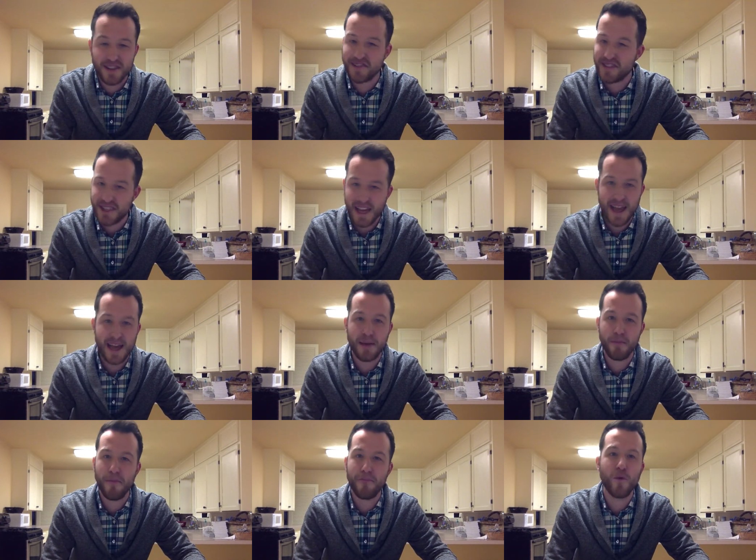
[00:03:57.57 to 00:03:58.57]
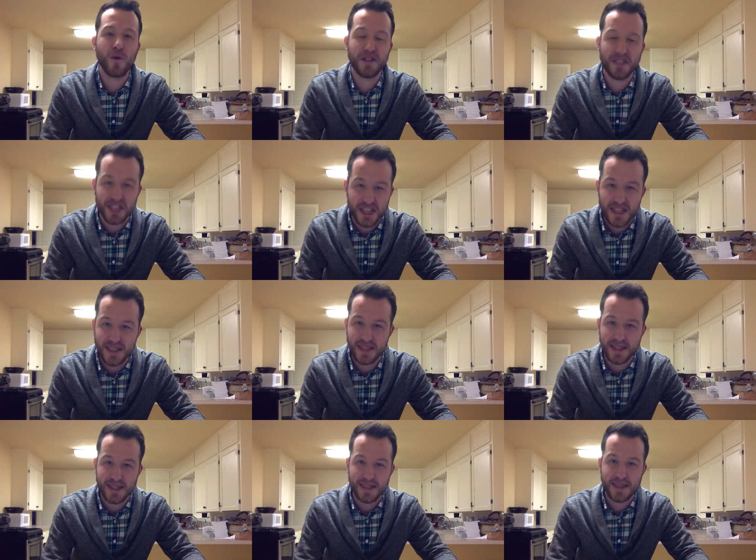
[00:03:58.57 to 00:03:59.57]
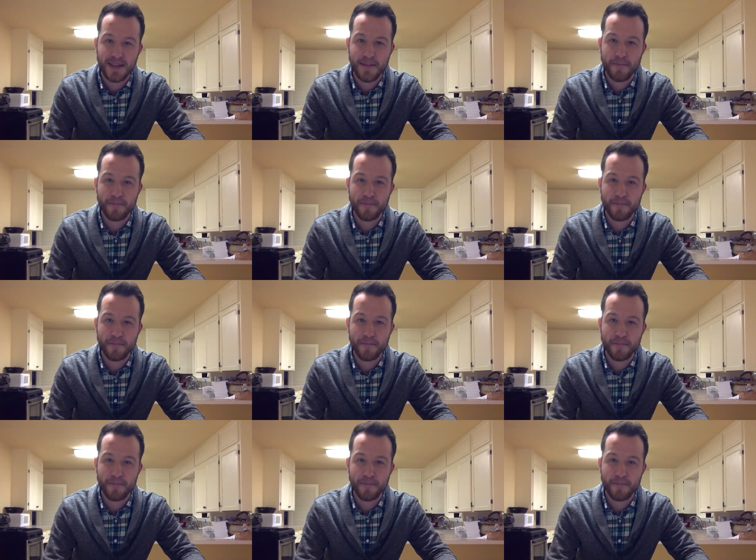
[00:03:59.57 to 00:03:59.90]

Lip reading: stand before Jesus.